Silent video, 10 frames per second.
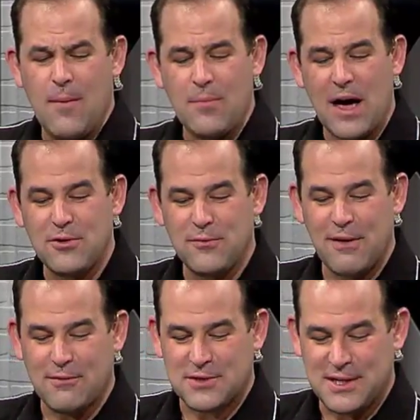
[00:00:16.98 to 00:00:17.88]
I don't know if
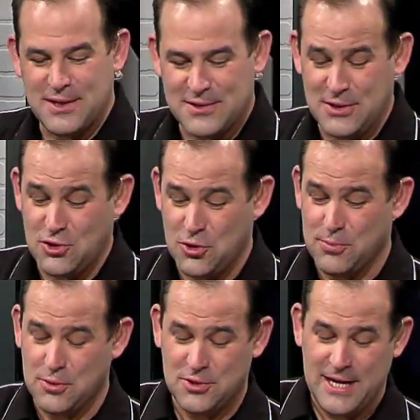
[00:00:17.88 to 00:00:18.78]
you've ever seen this, the
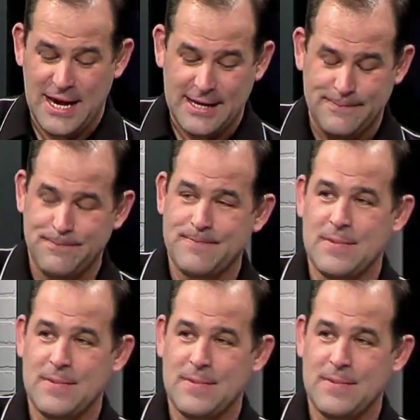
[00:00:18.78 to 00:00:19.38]
Jupiter Jack.